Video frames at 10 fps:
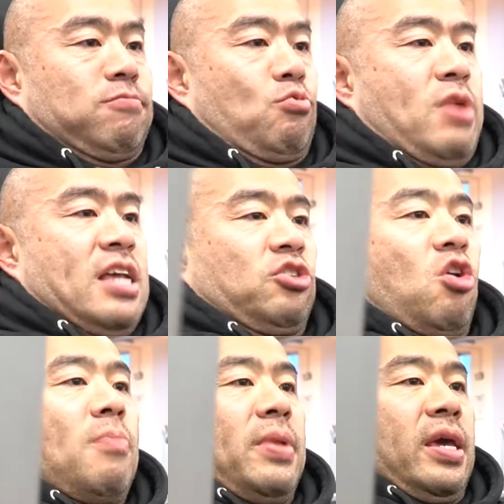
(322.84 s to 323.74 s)
Whereas
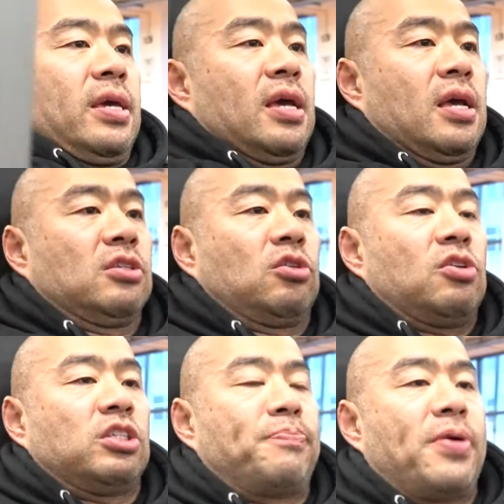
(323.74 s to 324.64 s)
normally, as soon
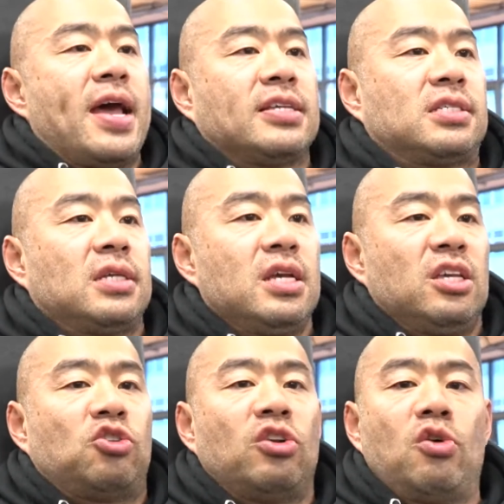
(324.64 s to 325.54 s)
as you press, you
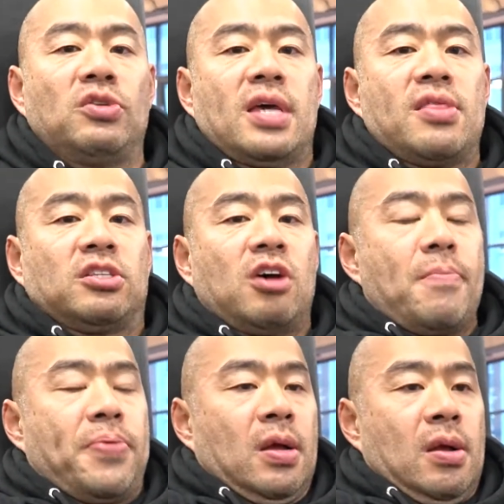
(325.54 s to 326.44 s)
sort of lose it at the top,
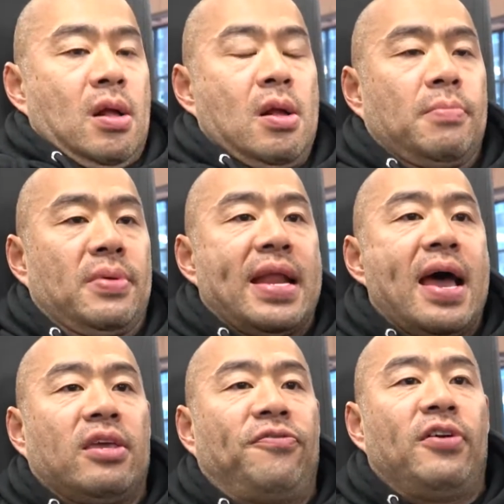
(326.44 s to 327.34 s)
but now
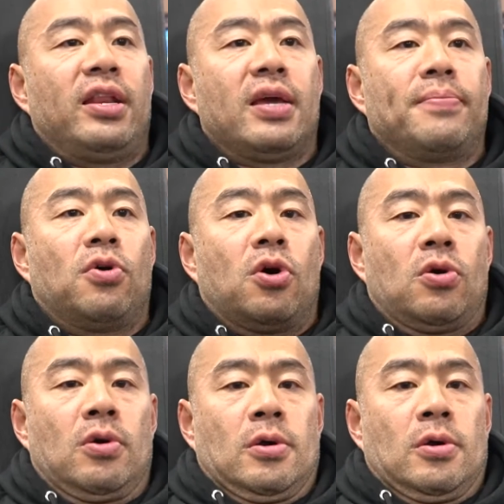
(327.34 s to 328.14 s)
you're feeling it more